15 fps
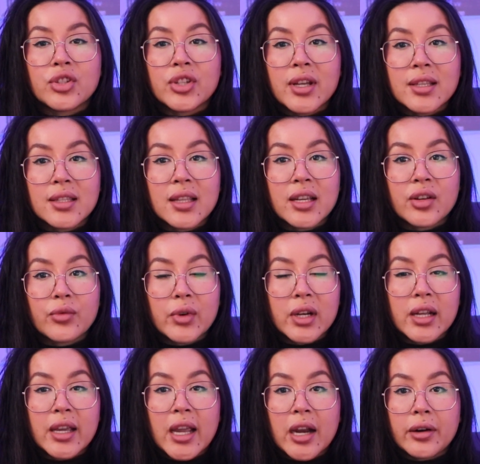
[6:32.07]
just like
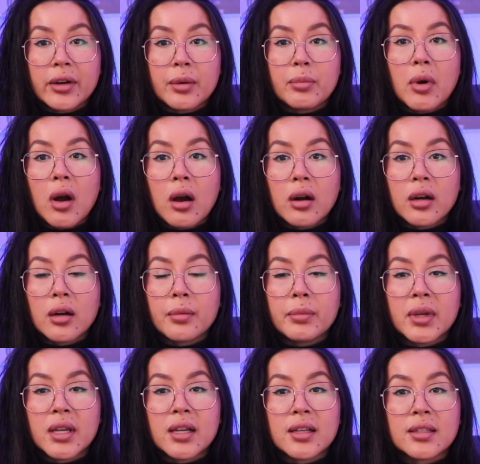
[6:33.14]
reading Harry Potter,
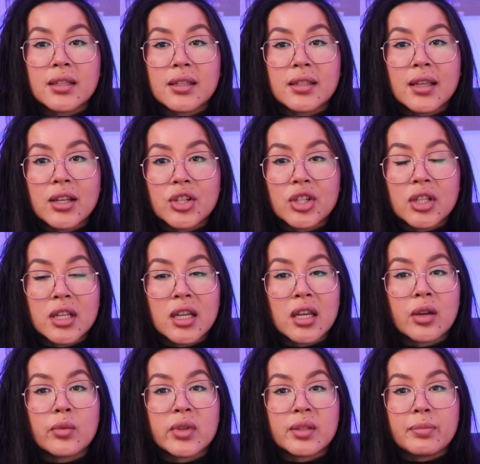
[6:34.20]
because essentially
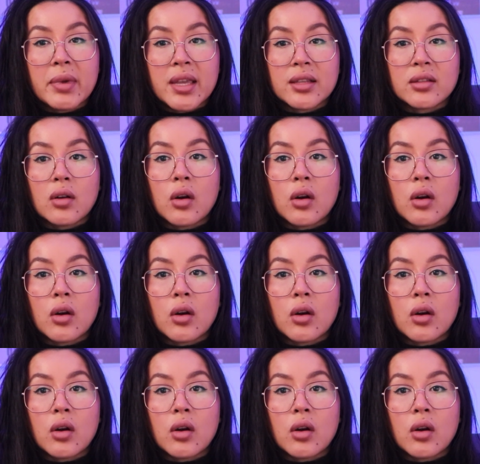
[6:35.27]
it was based